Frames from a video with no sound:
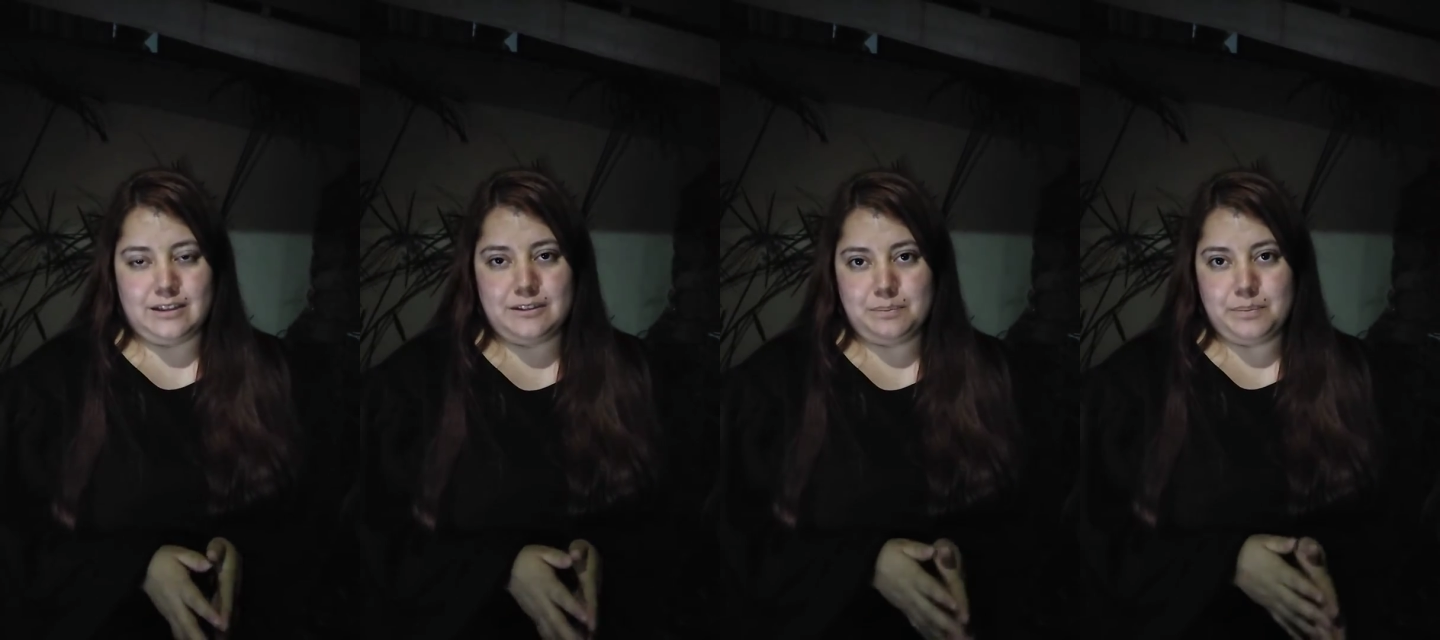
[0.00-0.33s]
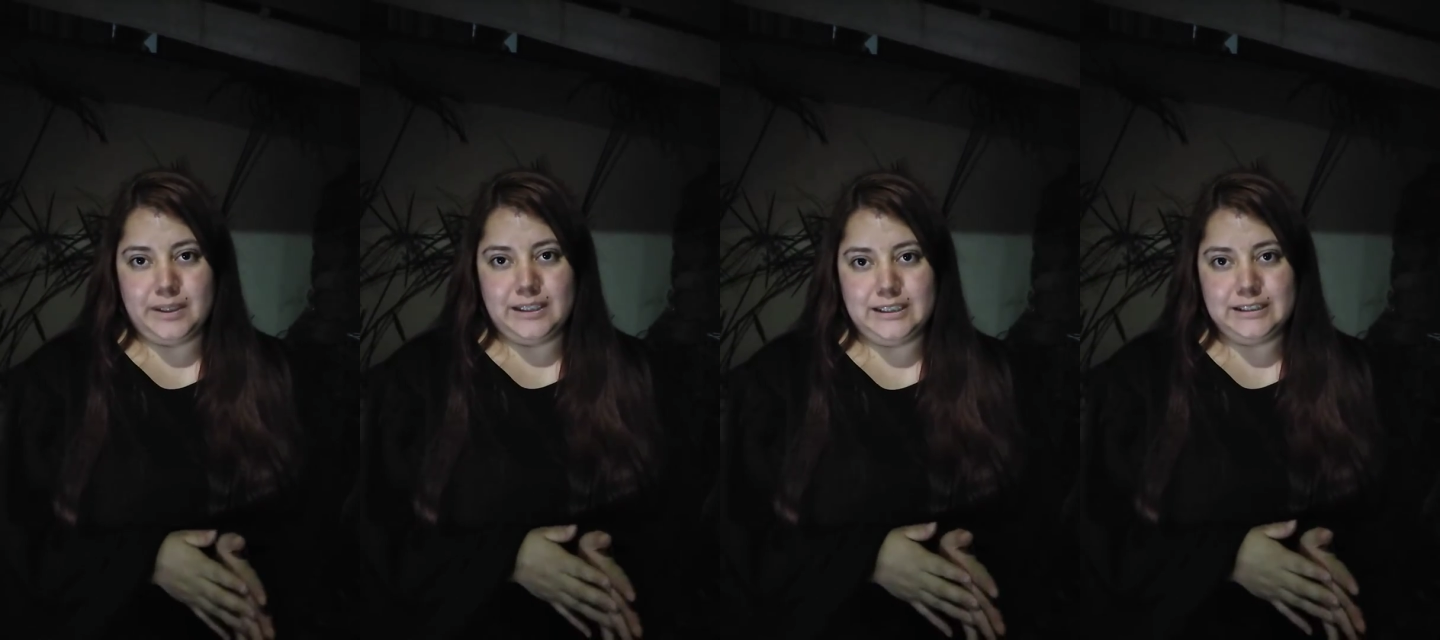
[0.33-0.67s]

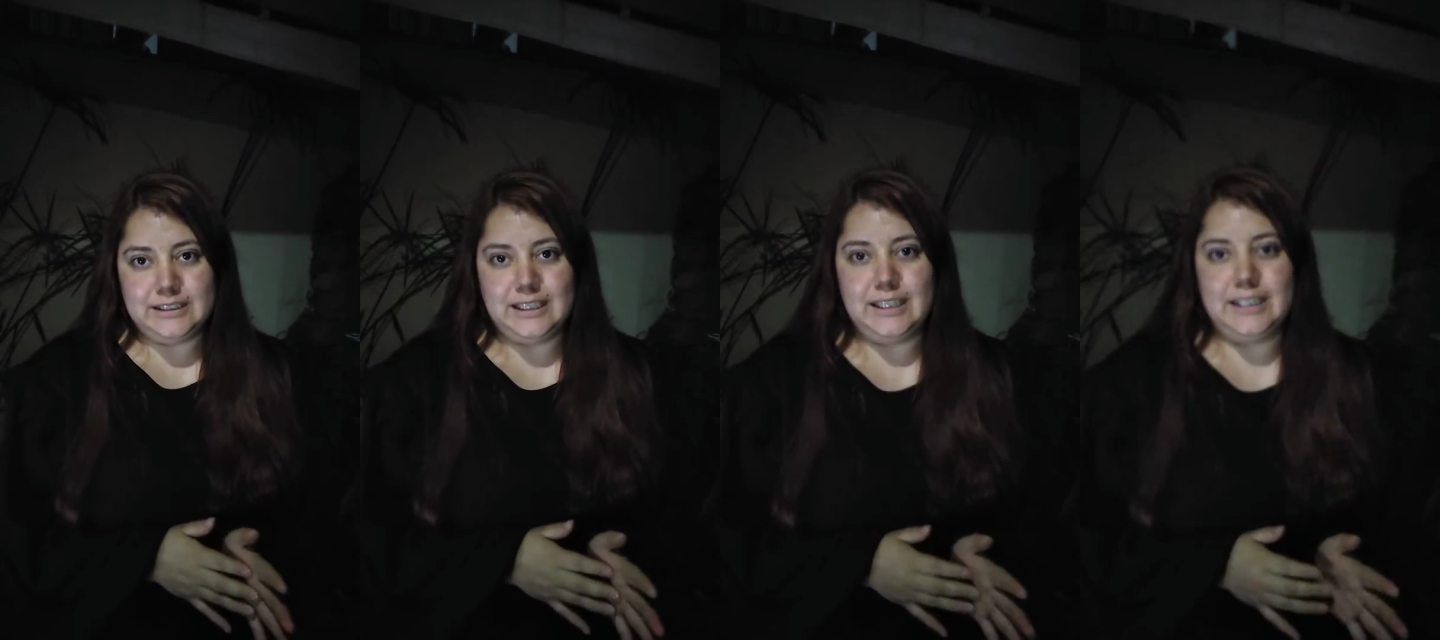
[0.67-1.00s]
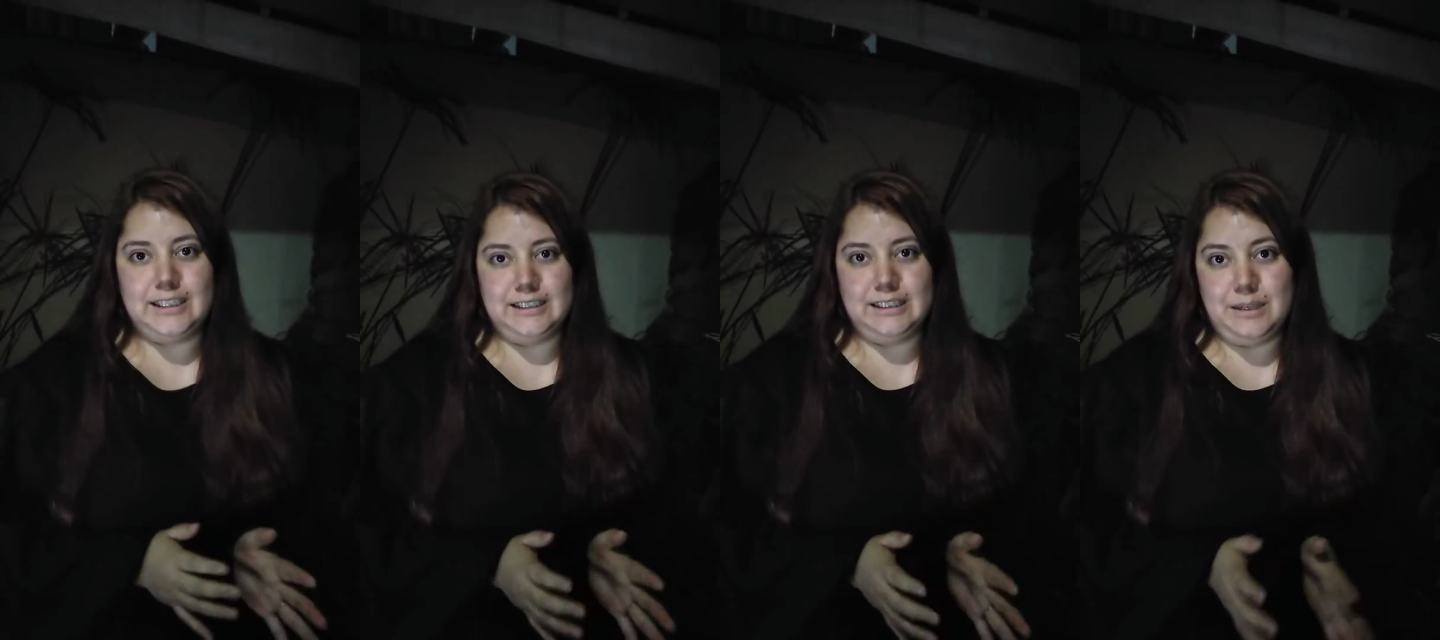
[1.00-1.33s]
spring
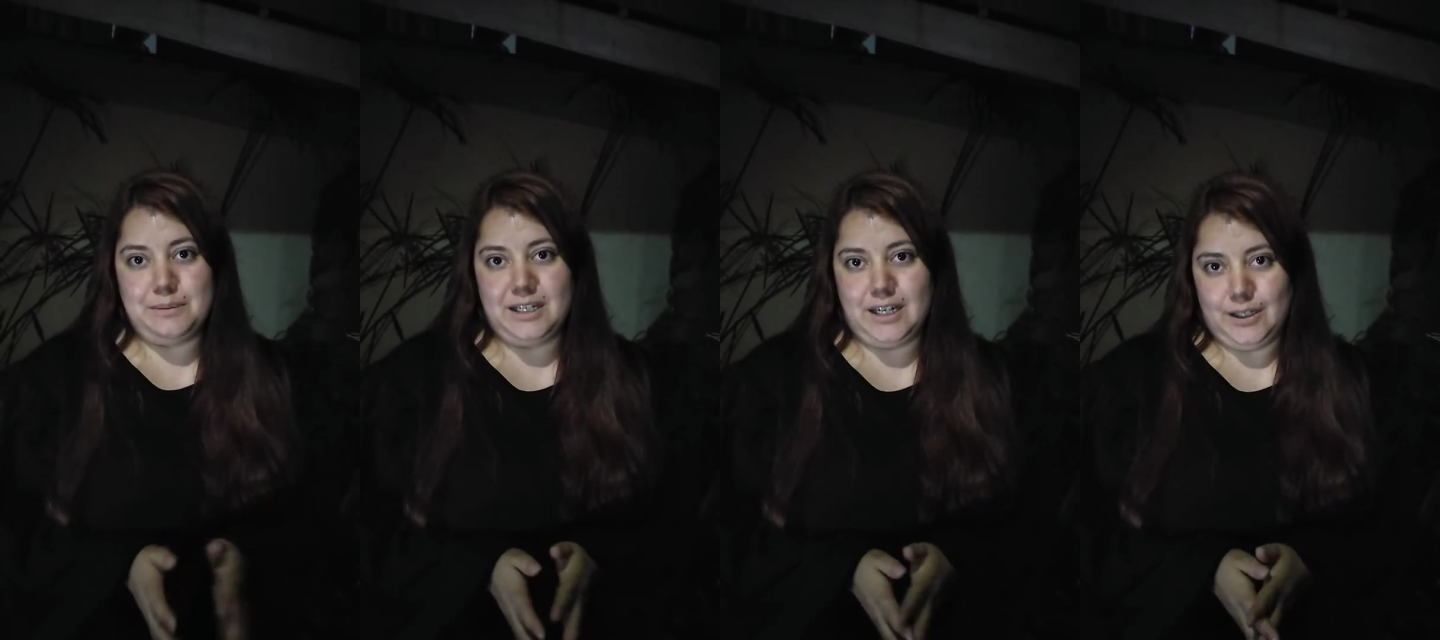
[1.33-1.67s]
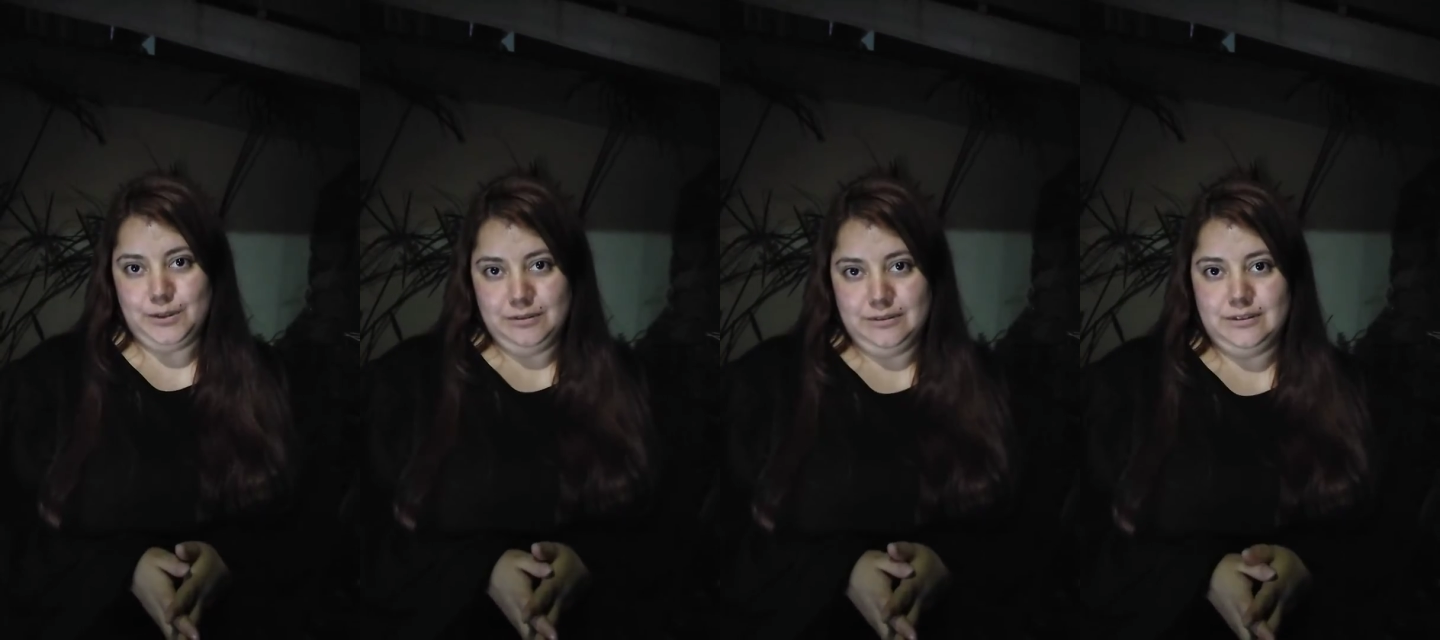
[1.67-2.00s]
in Lima
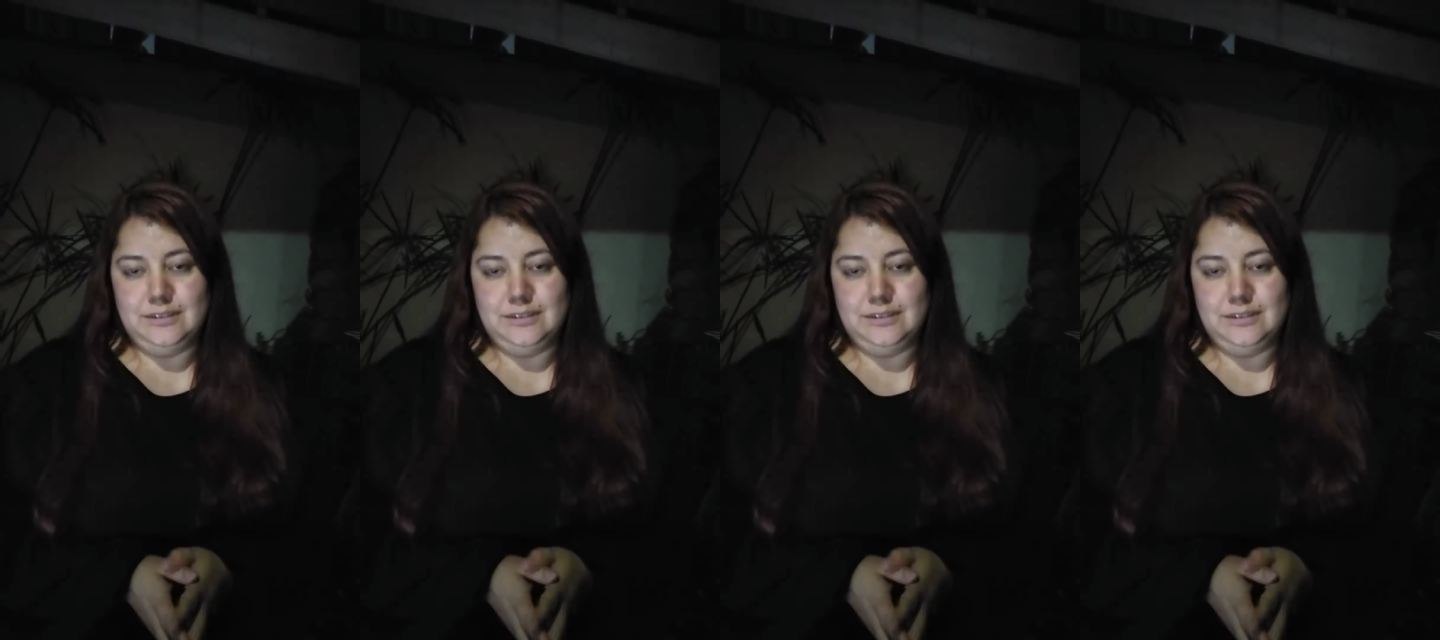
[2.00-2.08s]
now.